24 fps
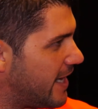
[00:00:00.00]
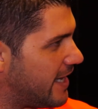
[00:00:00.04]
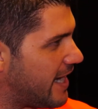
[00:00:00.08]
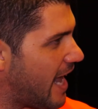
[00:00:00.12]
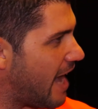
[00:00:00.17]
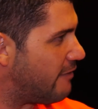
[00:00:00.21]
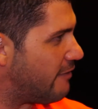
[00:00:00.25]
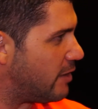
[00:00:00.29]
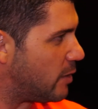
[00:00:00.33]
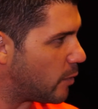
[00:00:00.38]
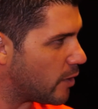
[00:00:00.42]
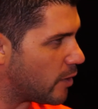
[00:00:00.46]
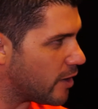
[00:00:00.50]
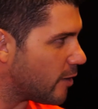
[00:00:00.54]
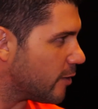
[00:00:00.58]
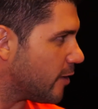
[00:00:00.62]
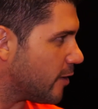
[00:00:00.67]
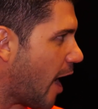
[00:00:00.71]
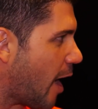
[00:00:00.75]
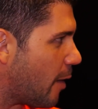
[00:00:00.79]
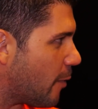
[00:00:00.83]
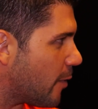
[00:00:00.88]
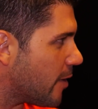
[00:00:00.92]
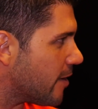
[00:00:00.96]
and have it work or
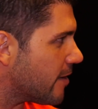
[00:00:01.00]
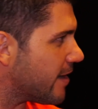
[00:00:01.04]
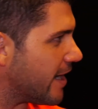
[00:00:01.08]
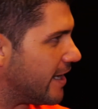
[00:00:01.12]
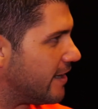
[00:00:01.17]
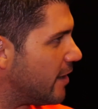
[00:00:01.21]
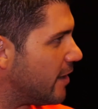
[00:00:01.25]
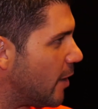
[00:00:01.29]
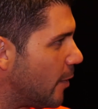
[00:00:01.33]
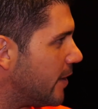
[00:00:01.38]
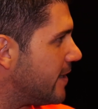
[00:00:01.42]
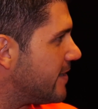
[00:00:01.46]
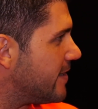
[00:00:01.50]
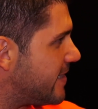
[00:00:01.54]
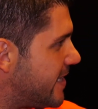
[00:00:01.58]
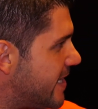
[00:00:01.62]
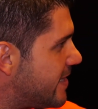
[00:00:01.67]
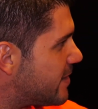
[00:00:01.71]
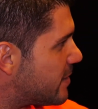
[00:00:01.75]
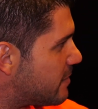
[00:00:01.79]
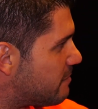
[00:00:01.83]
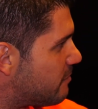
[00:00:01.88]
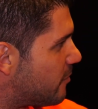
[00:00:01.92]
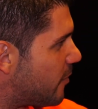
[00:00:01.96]
not work, and no one
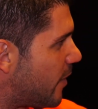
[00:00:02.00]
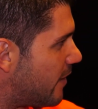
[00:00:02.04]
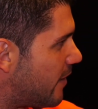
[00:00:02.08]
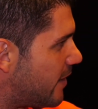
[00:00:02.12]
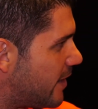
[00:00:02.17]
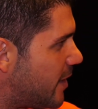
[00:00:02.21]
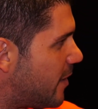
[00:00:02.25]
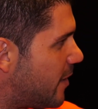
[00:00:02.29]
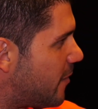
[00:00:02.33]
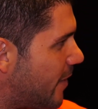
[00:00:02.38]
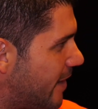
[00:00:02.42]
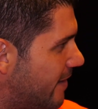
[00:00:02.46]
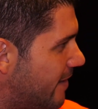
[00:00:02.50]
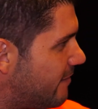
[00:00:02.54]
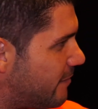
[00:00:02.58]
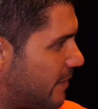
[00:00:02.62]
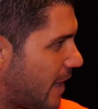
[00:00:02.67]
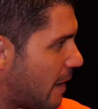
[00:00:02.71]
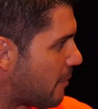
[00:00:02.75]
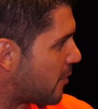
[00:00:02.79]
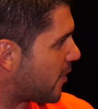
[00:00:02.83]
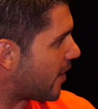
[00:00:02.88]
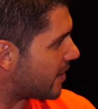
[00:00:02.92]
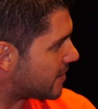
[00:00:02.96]
sees what
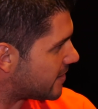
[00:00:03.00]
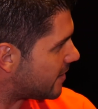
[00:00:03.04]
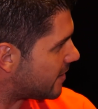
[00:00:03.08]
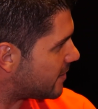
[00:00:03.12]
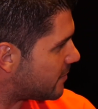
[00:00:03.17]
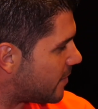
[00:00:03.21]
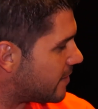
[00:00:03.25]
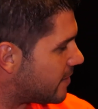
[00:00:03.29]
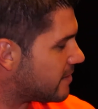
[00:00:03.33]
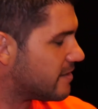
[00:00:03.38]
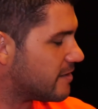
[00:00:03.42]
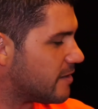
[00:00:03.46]
that process was.